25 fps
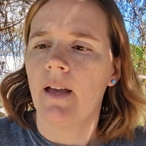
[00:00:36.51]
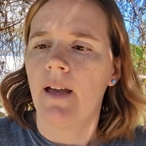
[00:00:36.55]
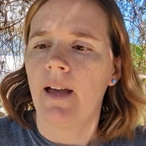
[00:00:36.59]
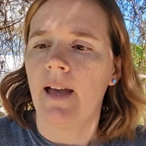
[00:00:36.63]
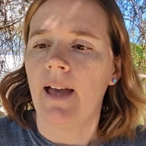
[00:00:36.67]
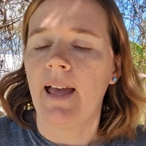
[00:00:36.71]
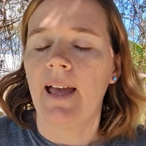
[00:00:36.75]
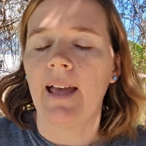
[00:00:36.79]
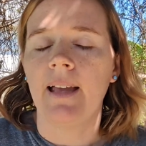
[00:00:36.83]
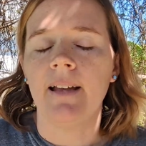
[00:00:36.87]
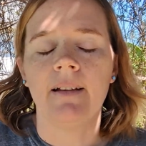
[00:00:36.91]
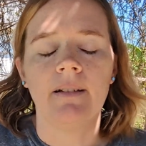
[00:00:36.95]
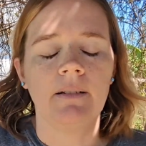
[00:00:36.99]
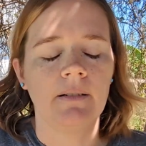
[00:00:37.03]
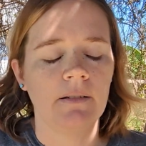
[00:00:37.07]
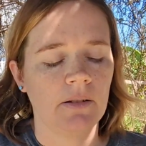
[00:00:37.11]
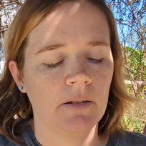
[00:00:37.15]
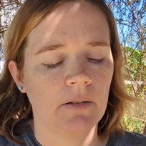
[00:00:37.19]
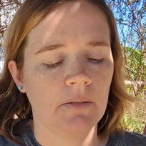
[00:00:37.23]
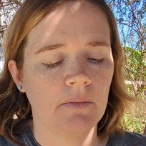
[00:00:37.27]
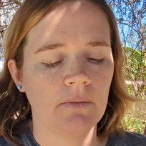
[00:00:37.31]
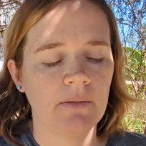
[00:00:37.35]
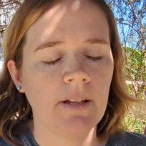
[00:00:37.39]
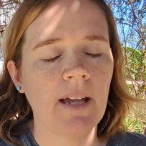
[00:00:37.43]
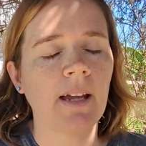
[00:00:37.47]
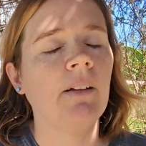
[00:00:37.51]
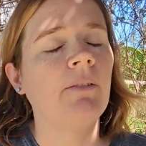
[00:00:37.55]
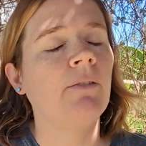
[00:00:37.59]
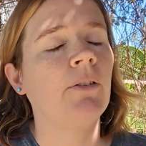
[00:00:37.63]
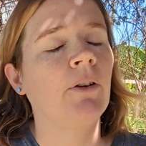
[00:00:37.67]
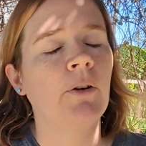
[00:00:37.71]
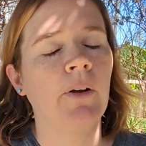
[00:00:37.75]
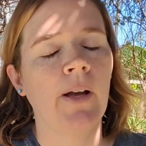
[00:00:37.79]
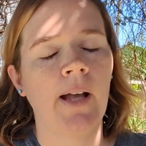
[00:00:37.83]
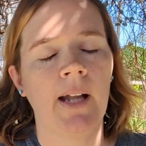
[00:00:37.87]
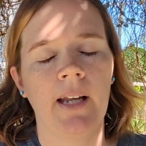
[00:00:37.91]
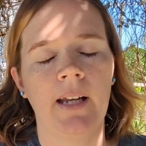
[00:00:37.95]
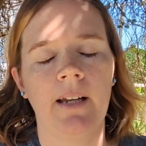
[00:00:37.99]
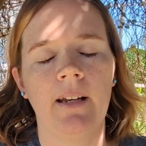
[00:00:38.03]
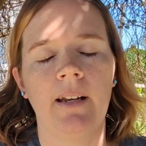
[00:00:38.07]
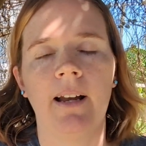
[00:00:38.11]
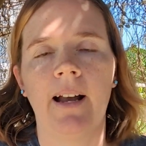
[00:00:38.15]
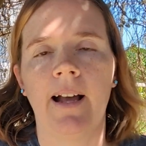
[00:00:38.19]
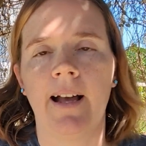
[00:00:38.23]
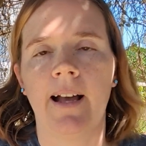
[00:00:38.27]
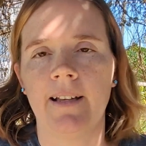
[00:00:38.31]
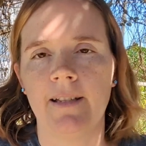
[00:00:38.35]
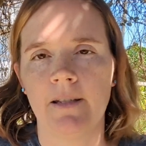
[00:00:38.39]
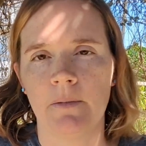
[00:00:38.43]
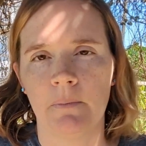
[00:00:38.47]
And take it for granted, it
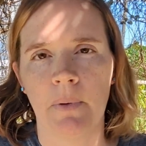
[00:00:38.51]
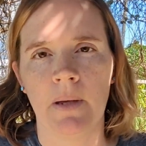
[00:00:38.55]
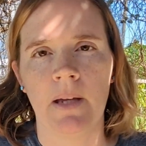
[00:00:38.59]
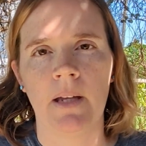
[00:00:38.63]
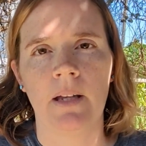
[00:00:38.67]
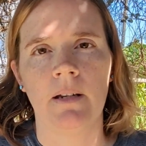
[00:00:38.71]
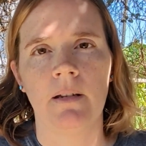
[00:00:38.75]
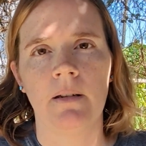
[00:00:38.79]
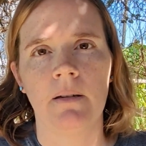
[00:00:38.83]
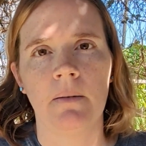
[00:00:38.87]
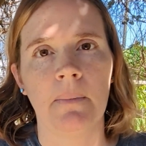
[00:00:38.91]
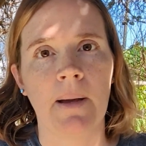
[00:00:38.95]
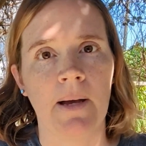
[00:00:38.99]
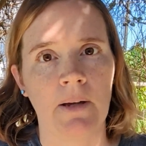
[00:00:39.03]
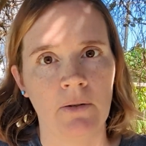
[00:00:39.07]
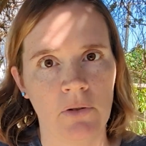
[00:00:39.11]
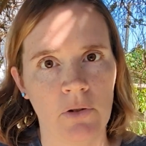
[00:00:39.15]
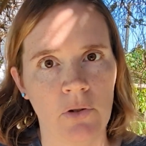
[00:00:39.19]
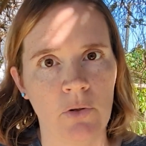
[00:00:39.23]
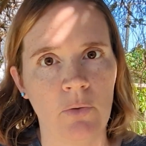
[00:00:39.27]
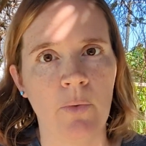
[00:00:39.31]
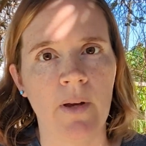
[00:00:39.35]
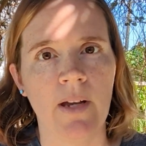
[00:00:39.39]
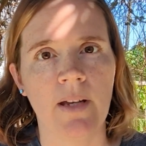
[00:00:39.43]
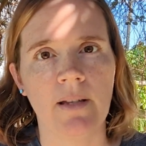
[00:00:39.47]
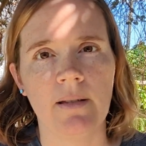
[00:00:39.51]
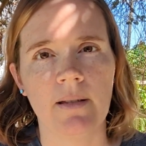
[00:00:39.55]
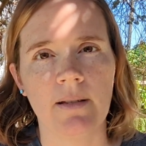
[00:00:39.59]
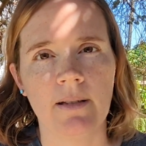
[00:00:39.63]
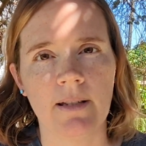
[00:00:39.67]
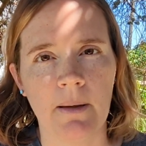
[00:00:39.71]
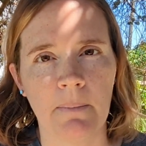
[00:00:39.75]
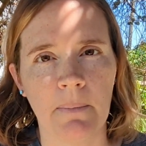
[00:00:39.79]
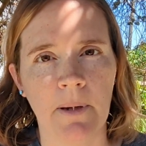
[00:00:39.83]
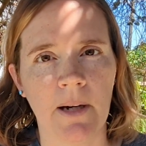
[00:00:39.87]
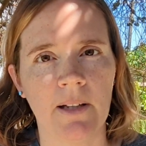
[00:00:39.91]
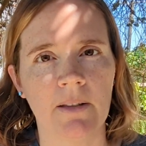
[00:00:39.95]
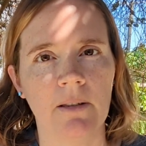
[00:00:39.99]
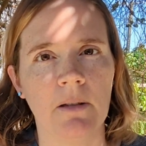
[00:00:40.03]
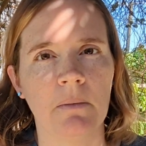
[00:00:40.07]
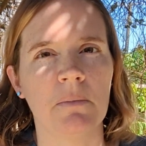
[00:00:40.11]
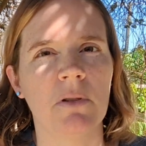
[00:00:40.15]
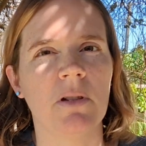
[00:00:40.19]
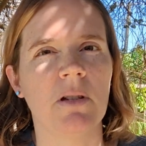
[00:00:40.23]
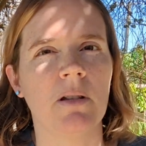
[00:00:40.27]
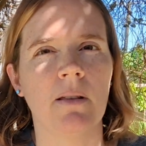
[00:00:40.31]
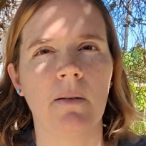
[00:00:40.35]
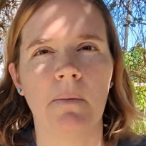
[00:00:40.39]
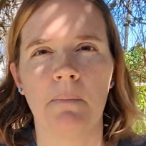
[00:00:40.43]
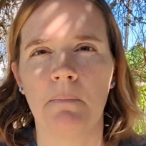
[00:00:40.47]
has been about 2 weeks since I bought them,
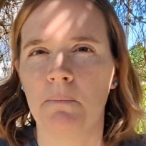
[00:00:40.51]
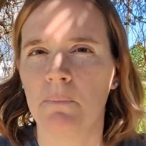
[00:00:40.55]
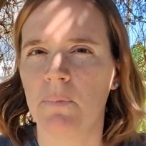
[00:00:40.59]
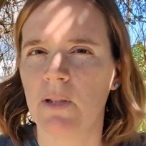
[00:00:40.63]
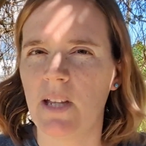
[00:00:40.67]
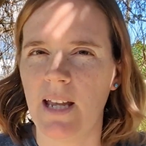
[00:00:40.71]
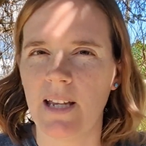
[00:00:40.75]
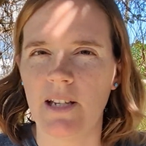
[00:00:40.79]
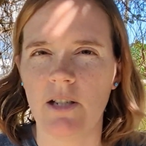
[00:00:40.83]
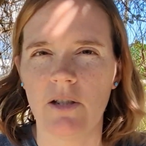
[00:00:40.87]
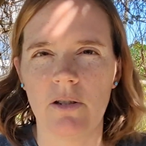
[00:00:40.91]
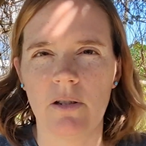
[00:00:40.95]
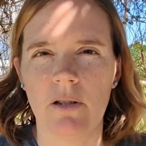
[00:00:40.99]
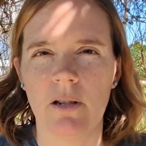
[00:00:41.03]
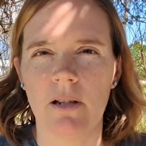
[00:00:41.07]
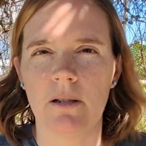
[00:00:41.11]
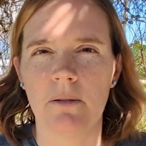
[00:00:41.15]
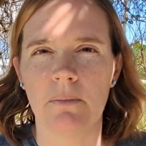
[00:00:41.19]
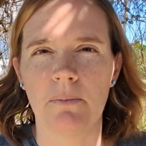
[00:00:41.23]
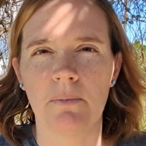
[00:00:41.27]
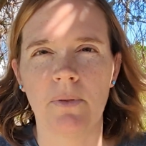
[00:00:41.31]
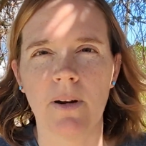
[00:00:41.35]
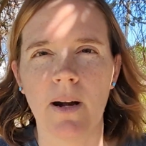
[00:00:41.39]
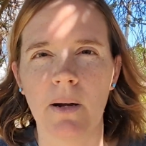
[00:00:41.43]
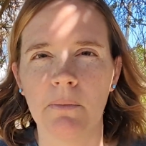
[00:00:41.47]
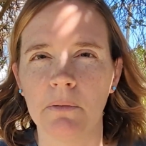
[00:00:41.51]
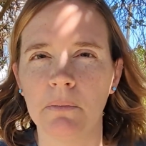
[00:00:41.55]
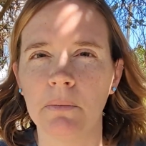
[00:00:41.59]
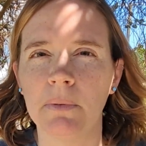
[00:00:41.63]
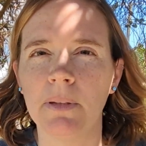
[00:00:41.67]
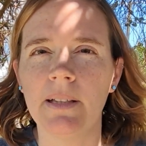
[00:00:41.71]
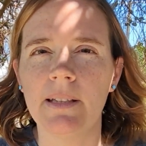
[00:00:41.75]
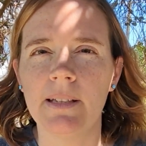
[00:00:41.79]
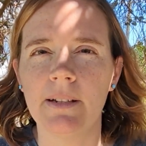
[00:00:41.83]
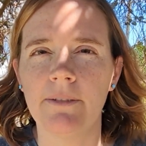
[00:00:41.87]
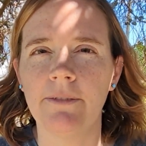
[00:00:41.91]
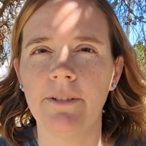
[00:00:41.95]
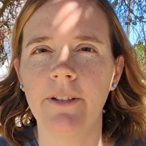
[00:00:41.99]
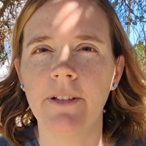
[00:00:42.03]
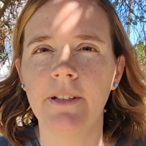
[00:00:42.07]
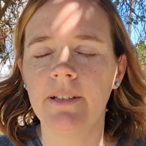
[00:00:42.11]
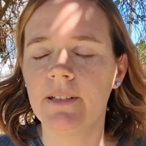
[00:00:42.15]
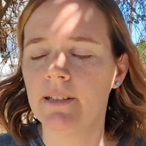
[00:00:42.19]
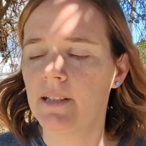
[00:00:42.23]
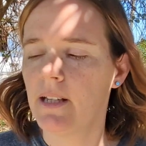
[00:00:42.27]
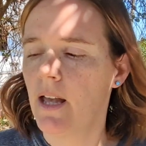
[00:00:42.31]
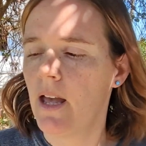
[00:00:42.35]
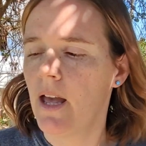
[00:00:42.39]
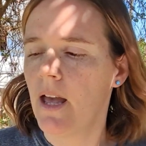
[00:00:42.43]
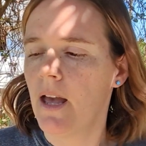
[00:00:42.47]
so the taste is probably
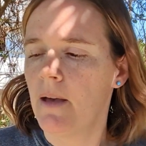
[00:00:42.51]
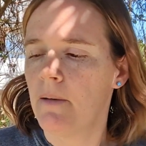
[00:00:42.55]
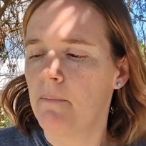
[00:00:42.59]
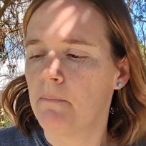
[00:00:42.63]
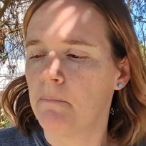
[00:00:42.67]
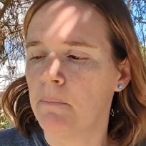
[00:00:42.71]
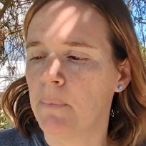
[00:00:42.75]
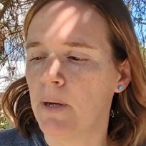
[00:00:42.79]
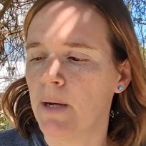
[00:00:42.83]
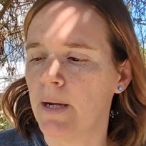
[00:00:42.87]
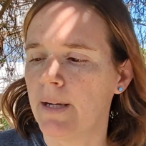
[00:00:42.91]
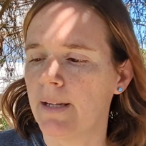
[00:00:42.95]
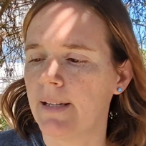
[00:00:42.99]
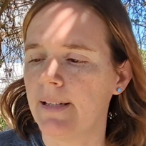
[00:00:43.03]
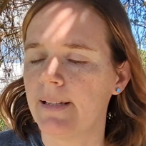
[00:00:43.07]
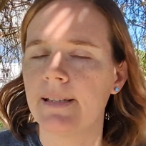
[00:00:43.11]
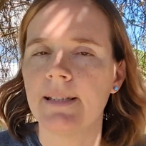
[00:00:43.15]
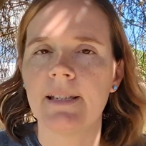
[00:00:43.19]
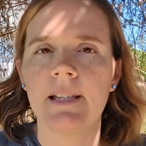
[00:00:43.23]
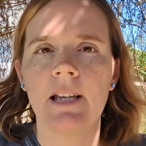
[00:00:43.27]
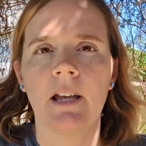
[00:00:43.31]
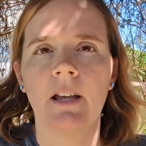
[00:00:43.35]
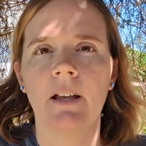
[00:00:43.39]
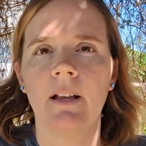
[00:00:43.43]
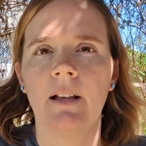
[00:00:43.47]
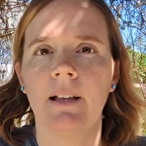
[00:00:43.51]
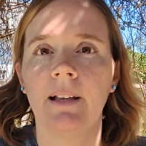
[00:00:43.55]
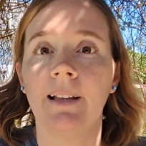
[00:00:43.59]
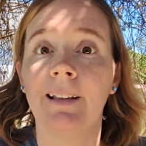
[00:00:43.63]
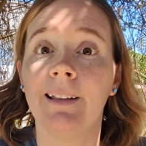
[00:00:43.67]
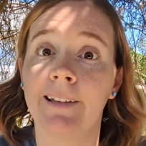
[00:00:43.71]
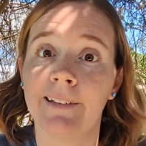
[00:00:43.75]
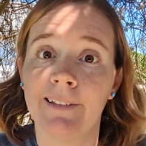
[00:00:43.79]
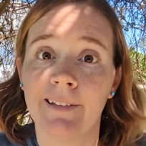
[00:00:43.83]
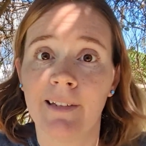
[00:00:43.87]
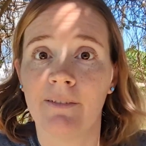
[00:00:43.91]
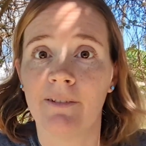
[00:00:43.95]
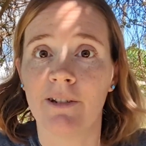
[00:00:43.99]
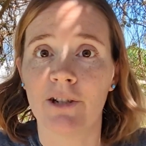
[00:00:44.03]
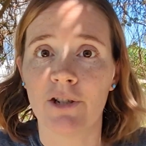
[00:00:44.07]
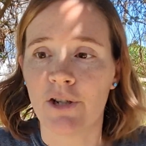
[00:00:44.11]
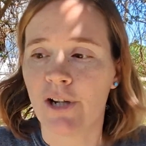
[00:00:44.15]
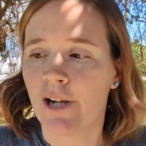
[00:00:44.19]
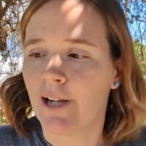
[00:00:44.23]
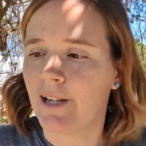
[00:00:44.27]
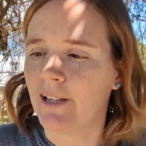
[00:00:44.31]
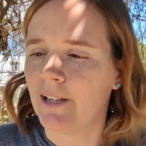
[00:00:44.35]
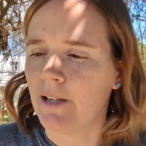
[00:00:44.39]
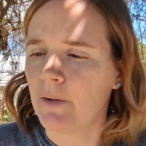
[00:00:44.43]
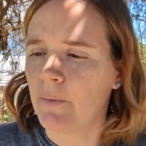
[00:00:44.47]
different, but let's give it a
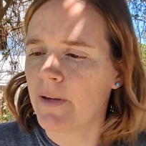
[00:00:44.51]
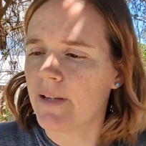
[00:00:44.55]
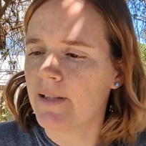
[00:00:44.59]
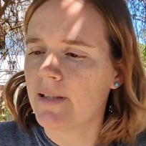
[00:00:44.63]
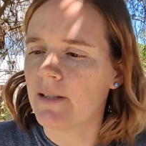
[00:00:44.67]
shot anyway.